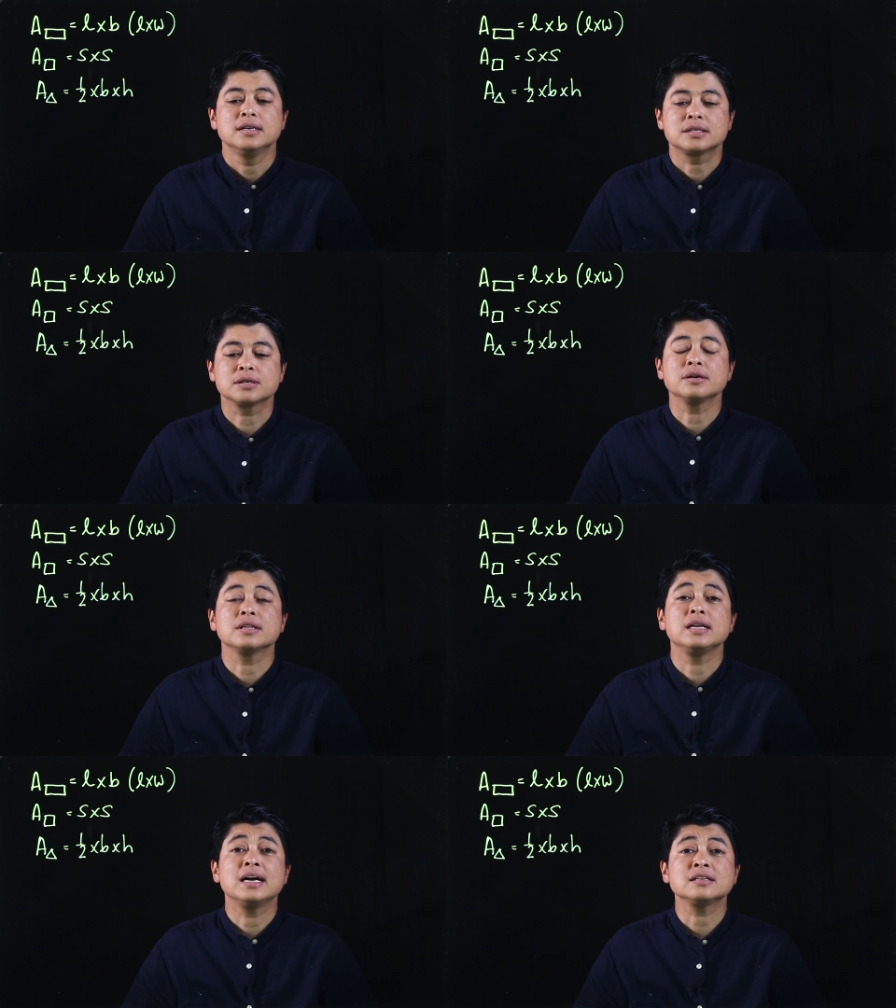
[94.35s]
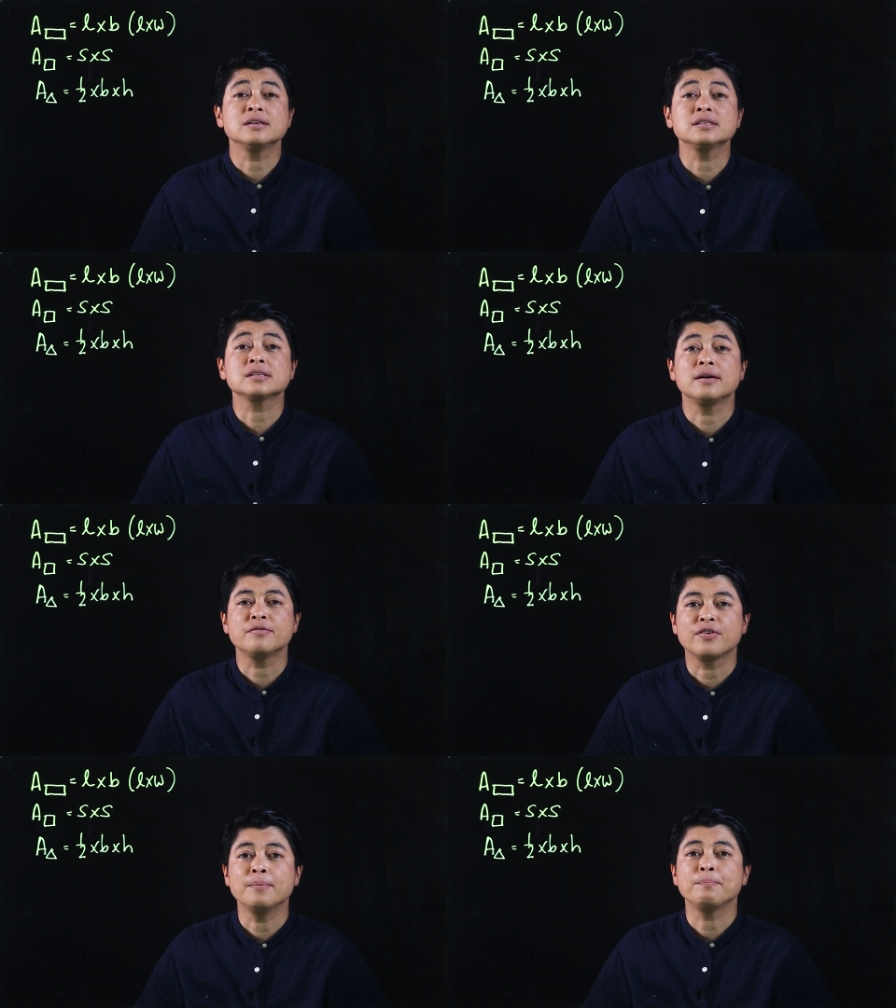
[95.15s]
So the lessons
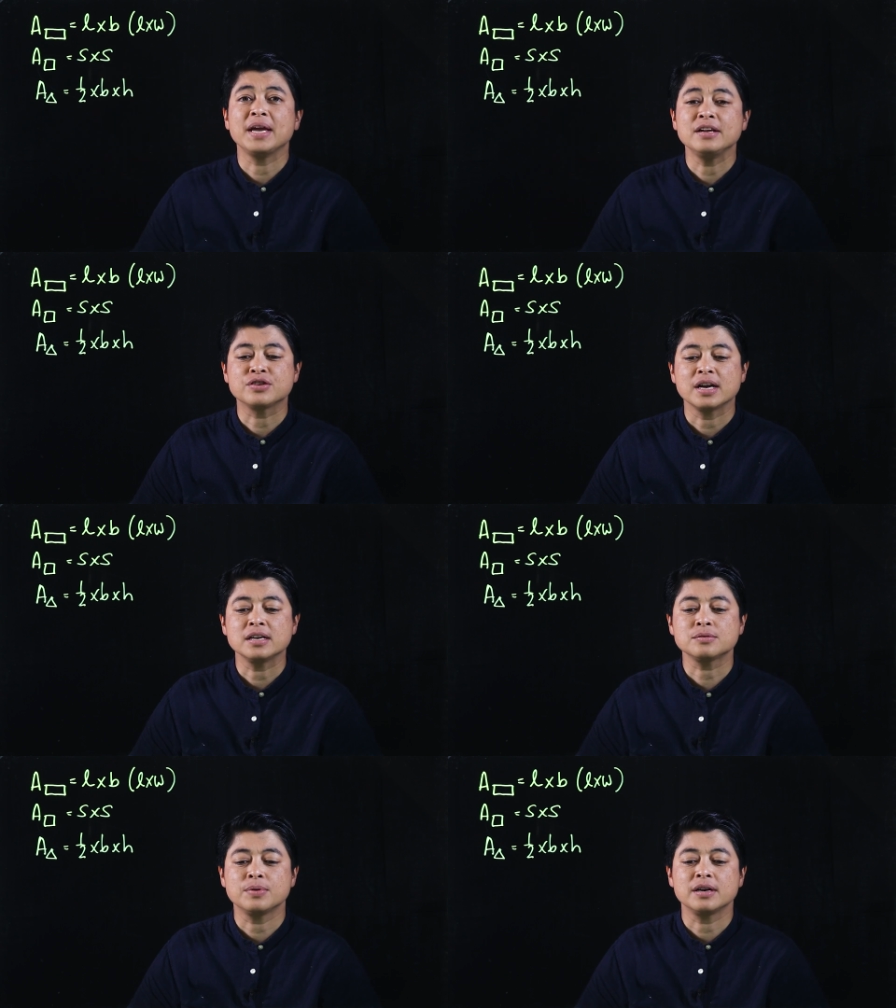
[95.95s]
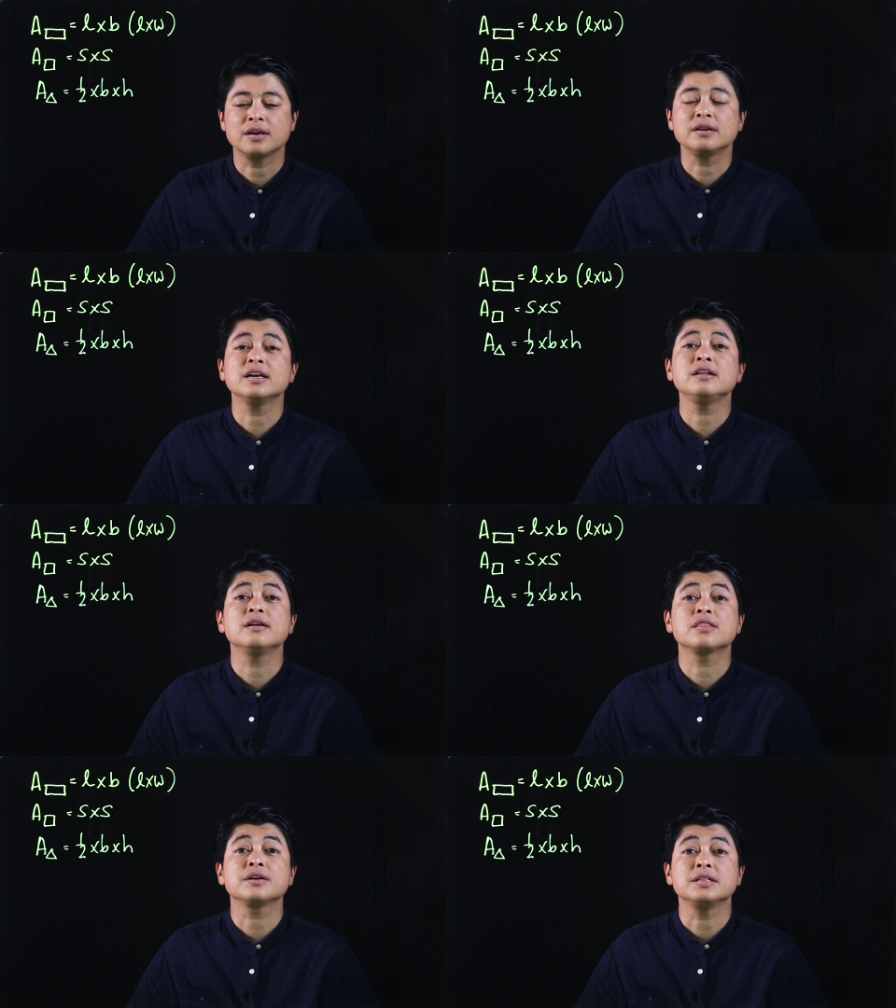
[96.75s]
come from pages
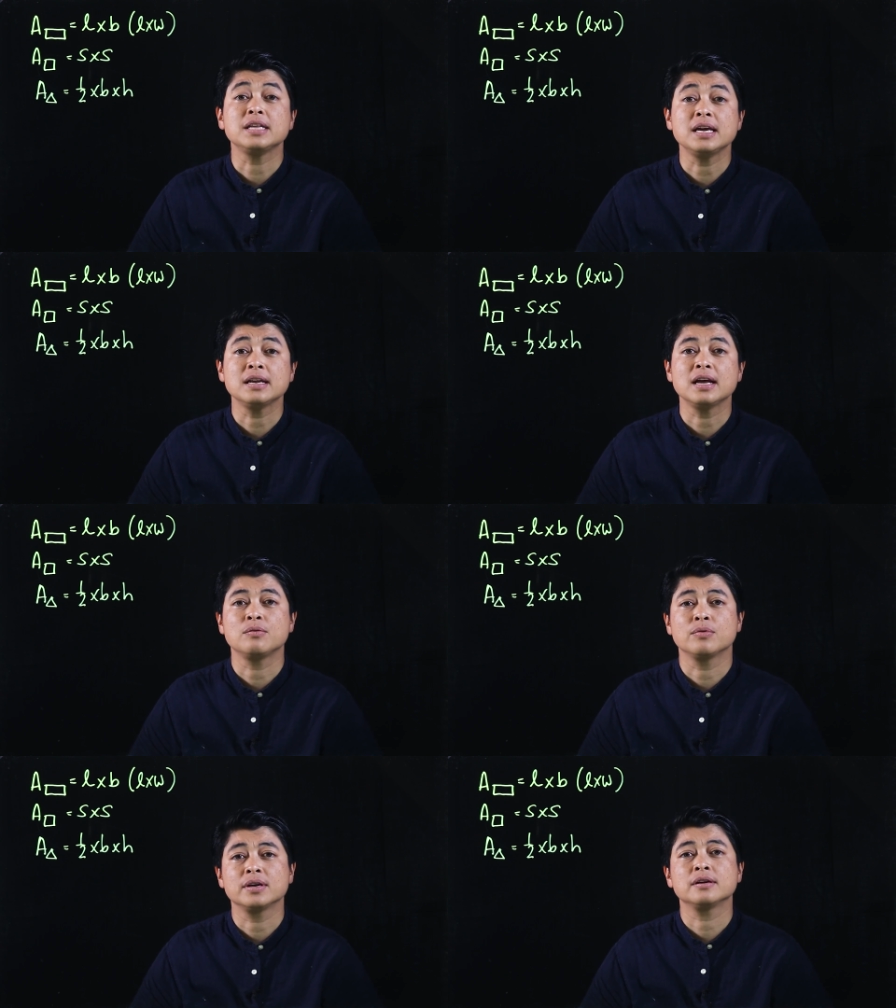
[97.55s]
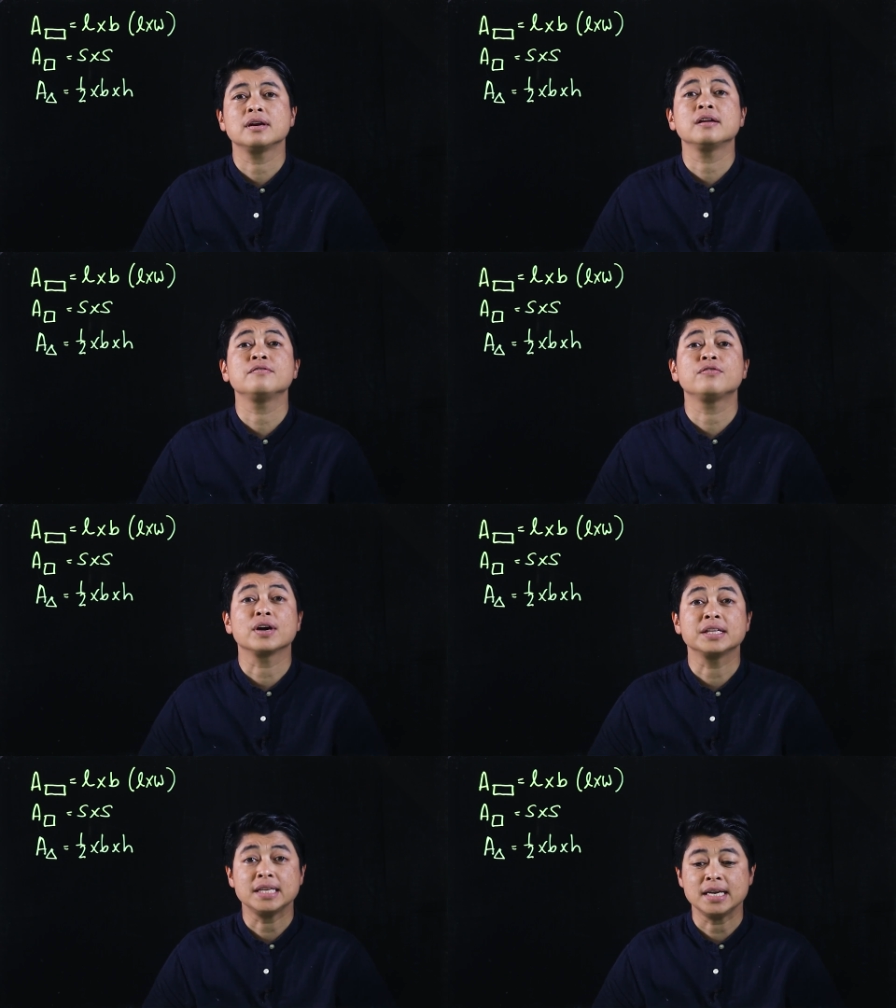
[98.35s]
113 and
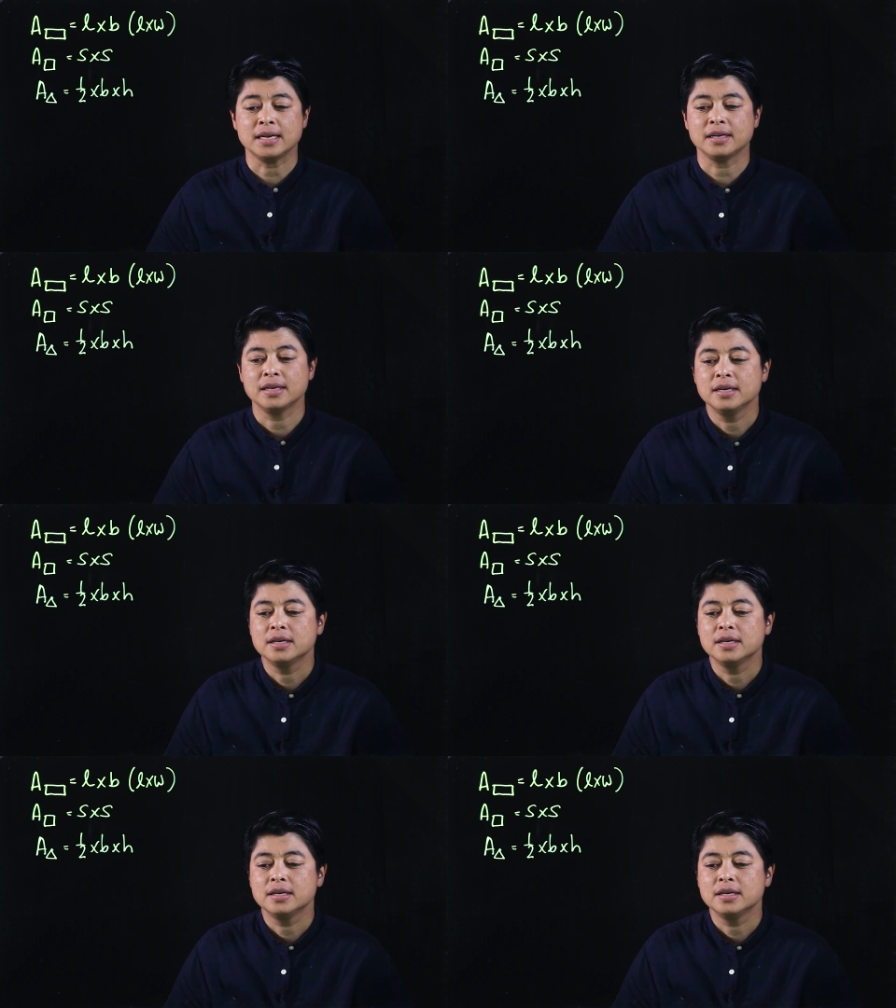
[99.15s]
114.